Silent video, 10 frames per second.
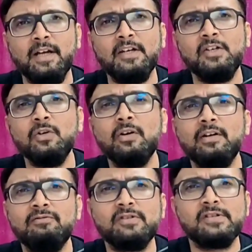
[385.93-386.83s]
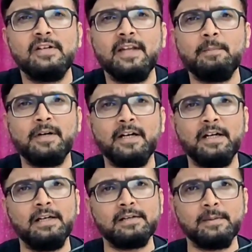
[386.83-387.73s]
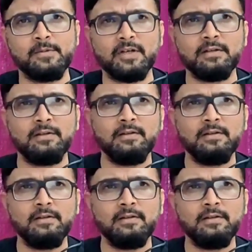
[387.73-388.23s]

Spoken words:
and your interest in that particular subject.